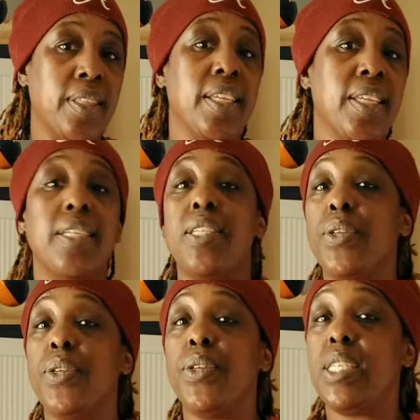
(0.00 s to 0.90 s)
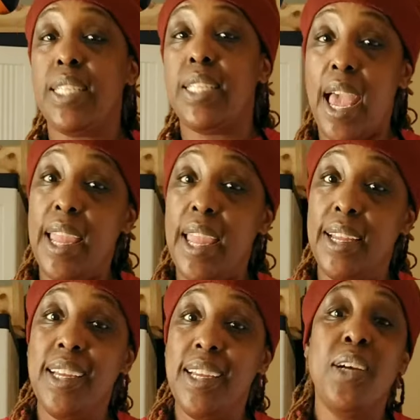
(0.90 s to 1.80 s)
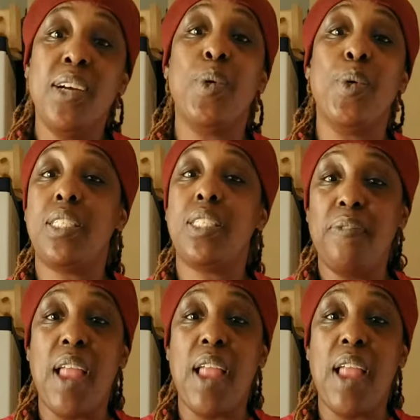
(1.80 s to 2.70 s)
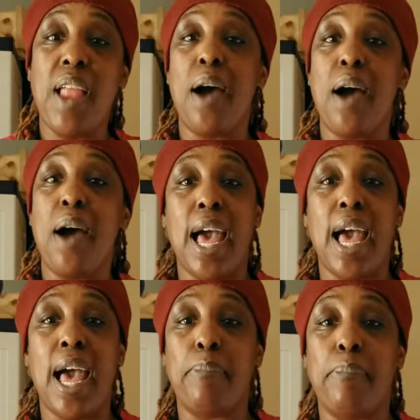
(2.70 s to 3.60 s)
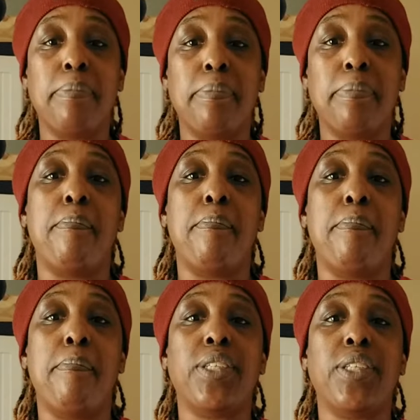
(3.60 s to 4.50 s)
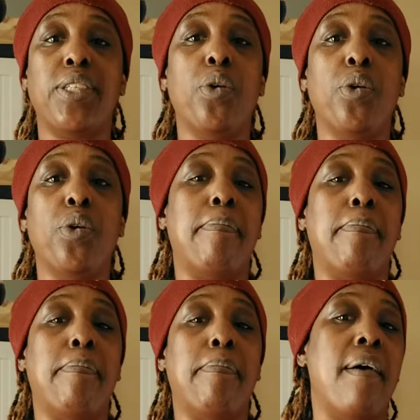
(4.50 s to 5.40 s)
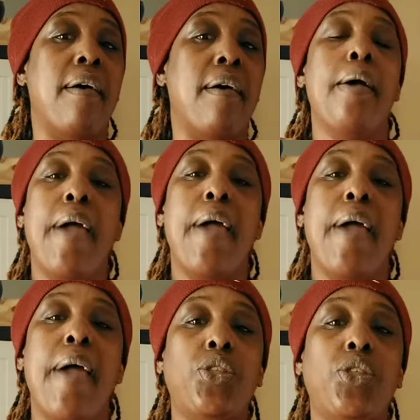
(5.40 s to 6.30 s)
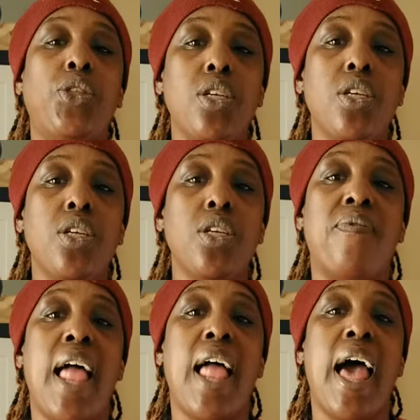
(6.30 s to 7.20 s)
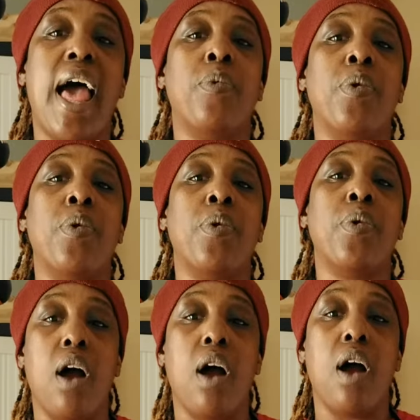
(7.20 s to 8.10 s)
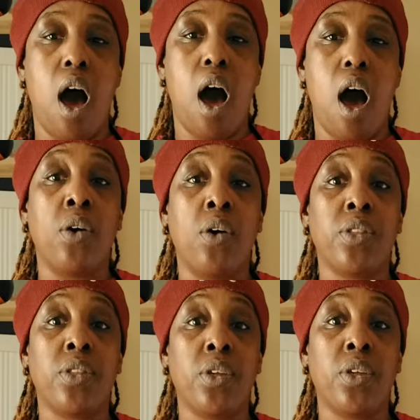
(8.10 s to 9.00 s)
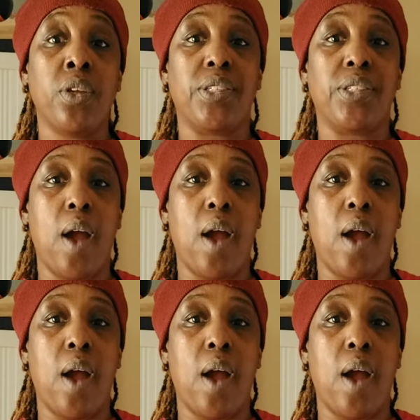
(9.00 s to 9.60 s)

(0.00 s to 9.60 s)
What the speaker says: So today, we took the flowers out, bumped them out. Make sure you bump them out. Make sure your flowers are all the way dry.